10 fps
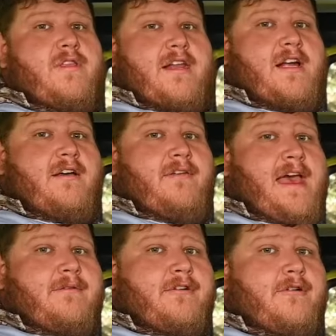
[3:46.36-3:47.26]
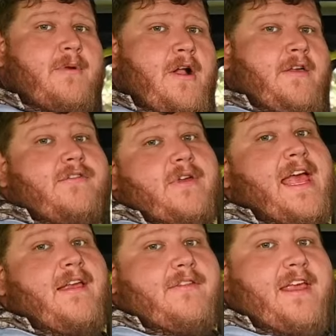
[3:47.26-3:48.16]
than enough headroom. So
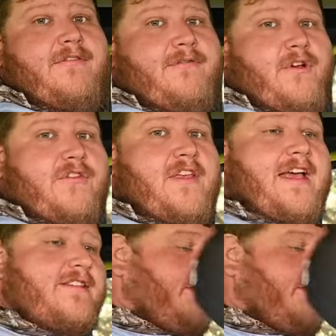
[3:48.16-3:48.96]
yes, a full-size